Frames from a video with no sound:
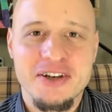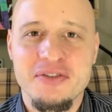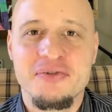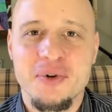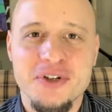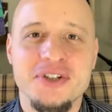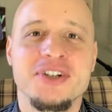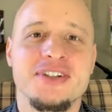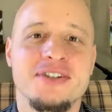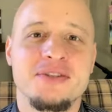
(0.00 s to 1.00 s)
you force your
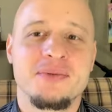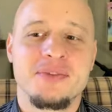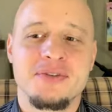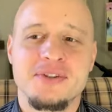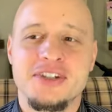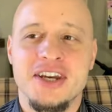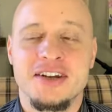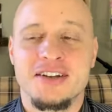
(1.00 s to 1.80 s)
kids to go up there with Santa.